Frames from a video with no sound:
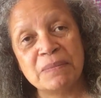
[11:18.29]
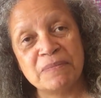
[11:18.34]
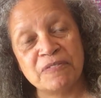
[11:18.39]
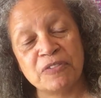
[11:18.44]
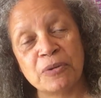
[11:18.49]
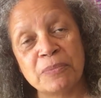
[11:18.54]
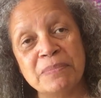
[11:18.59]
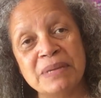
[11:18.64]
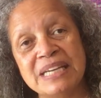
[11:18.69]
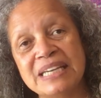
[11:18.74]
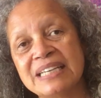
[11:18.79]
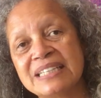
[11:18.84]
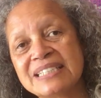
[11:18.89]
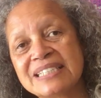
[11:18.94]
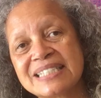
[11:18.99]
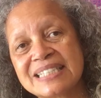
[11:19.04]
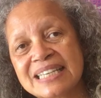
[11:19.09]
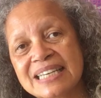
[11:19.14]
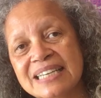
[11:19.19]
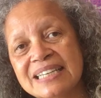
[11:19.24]
For me, it's
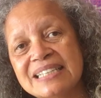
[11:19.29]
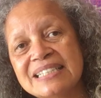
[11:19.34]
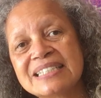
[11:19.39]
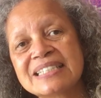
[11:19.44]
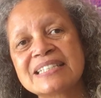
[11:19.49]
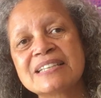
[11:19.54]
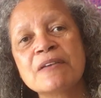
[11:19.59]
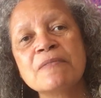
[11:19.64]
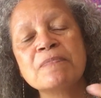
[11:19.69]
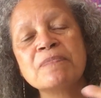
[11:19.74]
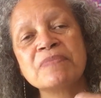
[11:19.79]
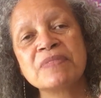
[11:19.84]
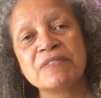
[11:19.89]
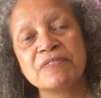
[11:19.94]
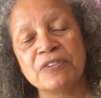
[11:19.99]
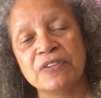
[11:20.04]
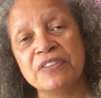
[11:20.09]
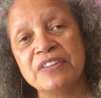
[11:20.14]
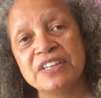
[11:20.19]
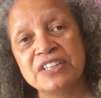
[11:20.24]
6
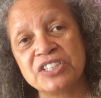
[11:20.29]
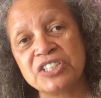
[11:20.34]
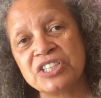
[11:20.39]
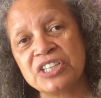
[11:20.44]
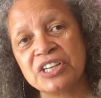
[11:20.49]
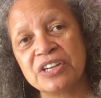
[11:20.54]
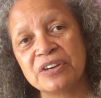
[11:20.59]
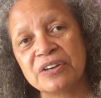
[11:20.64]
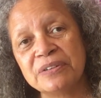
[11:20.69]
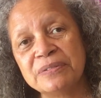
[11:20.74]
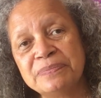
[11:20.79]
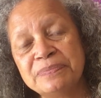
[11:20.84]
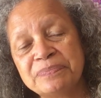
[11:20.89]
for this year.